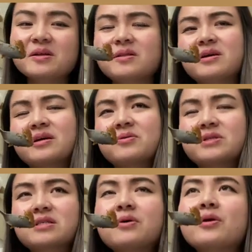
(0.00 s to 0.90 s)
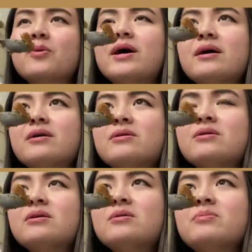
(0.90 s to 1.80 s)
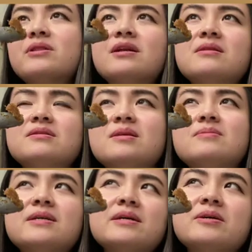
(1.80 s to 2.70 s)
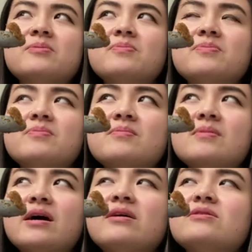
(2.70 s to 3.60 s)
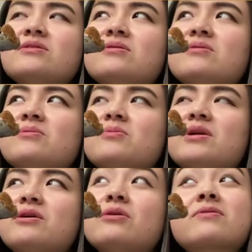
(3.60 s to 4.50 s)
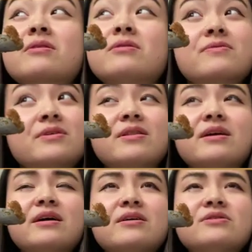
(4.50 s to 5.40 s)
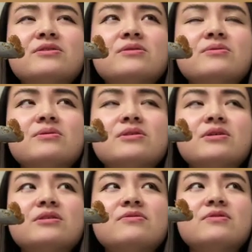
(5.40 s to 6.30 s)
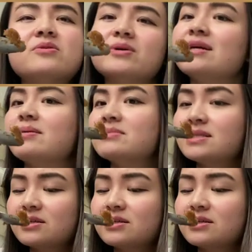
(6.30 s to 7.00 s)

Like what's going well, but then at the same time, I also, when I overthink, I also start to feel a bit empty